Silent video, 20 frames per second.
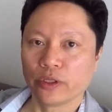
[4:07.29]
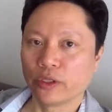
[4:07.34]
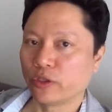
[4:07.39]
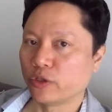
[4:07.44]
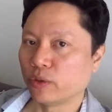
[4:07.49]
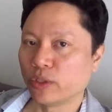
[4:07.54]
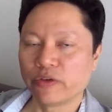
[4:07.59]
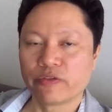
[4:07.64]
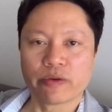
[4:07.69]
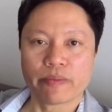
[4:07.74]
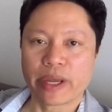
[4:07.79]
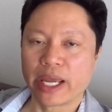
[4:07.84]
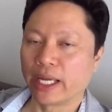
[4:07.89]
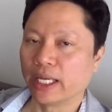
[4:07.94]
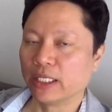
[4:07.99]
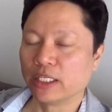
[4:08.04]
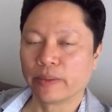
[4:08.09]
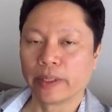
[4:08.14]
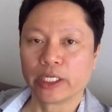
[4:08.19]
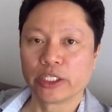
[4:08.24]
don't even make
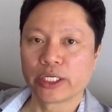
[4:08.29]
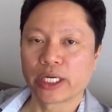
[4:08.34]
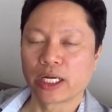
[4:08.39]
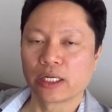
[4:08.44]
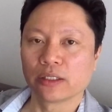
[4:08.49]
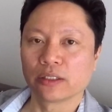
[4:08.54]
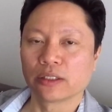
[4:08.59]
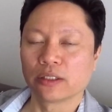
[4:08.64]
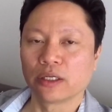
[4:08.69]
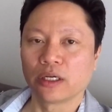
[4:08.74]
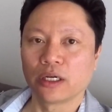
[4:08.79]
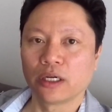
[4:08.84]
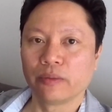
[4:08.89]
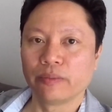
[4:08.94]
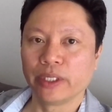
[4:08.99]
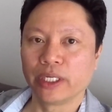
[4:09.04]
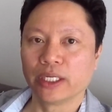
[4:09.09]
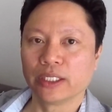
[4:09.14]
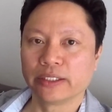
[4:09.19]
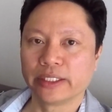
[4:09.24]
it to my channel at all,
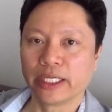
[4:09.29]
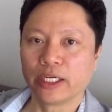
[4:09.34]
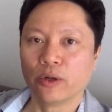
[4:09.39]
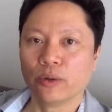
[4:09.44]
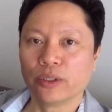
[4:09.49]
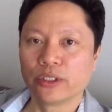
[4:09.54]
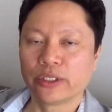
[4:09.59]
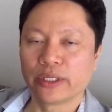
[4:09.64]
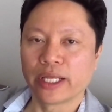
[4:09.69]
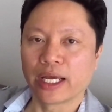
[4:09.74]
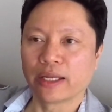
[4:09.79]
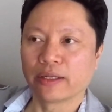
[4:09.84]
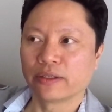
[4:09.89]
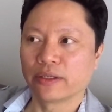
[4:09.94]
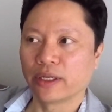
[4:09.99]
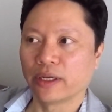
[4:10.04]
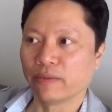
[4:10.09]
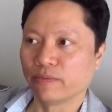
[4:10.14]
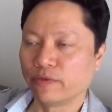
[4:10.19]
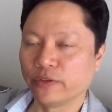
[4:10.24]
because they go into that
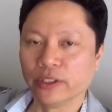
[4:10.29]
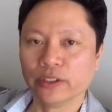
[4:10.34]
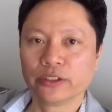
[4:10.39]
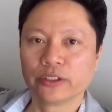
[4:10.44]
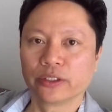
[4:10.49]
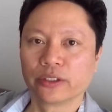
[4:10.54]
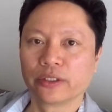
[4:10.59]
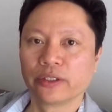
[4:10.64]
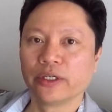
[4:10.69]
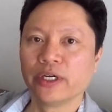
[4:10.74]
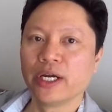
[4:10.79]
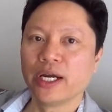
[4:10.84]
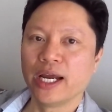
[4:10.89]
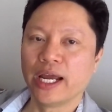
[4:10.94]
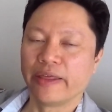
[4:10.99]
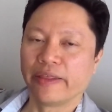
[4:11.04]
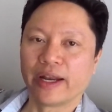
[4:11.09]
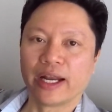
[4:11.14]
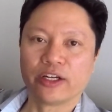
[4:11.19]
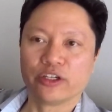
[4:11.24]
filter,
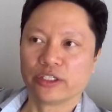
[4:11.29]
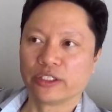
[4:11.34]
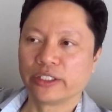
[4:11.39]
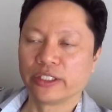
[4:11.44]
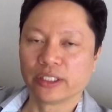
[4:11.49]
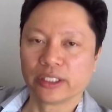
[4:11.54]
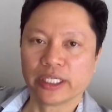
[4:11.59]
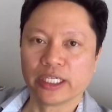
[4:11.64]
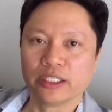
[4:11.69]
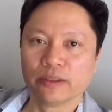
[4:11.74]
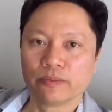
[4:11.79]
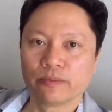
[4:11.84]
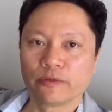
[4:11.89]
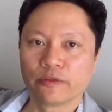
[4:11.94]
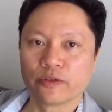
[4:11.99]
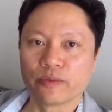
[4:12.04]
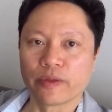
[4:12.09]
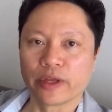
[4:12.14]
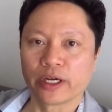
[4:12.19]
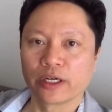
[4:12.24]
and then I just delete them
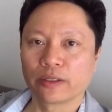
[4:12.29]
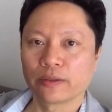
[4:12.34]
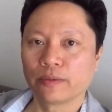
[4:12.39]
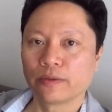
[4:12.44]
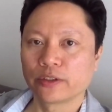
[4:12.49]
from there.